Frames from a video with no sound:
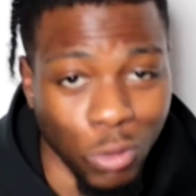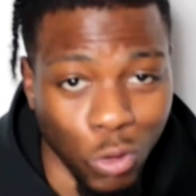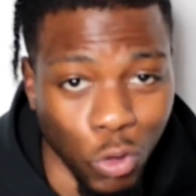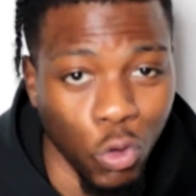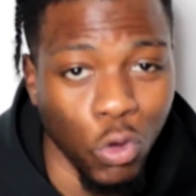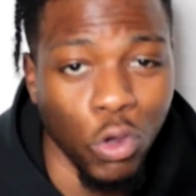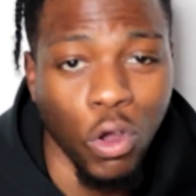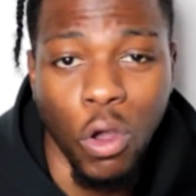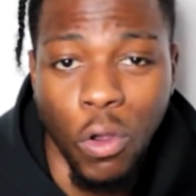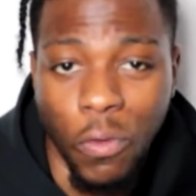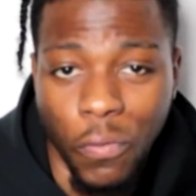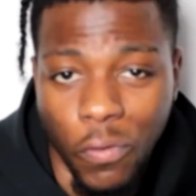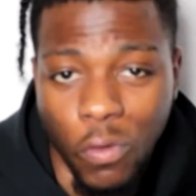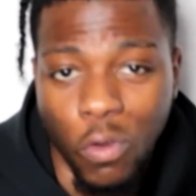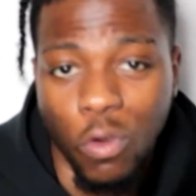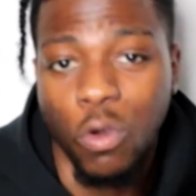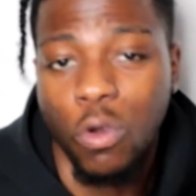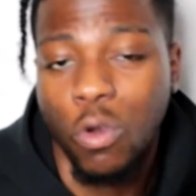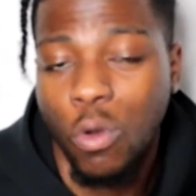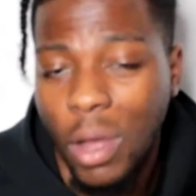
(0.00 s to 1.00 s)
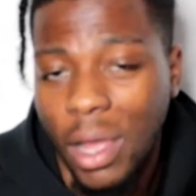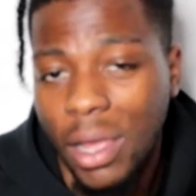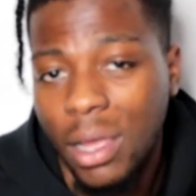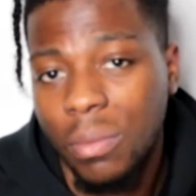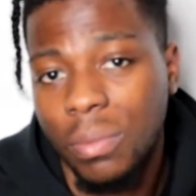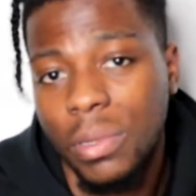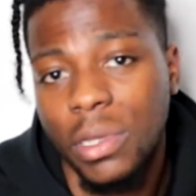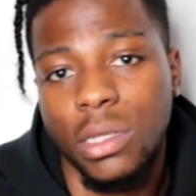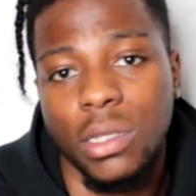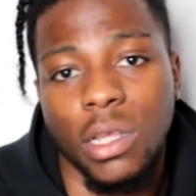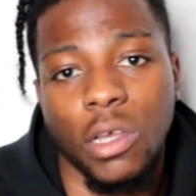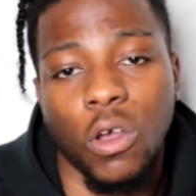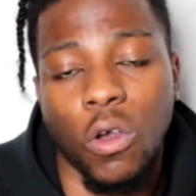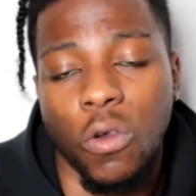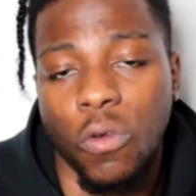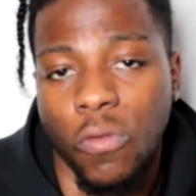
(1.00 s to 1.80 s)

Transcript: all go for quite a bit. They go